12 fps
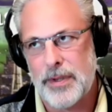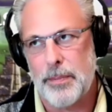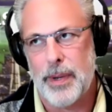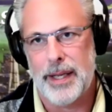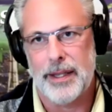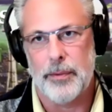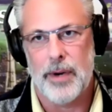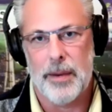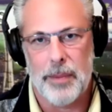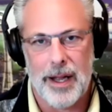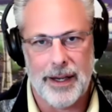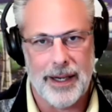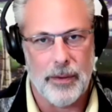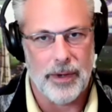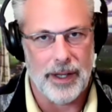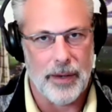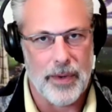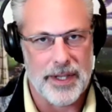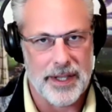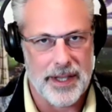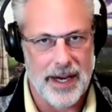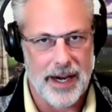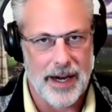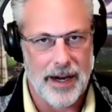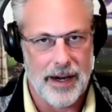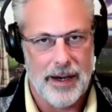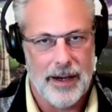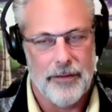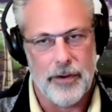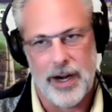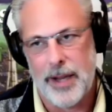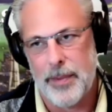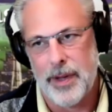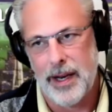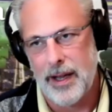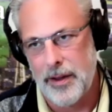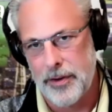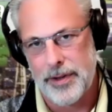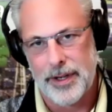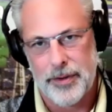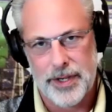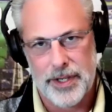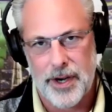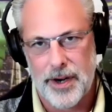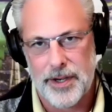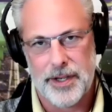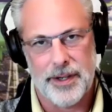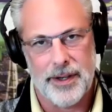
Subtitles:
but the run blocking really wasn't there for anybody other than Chris Carson,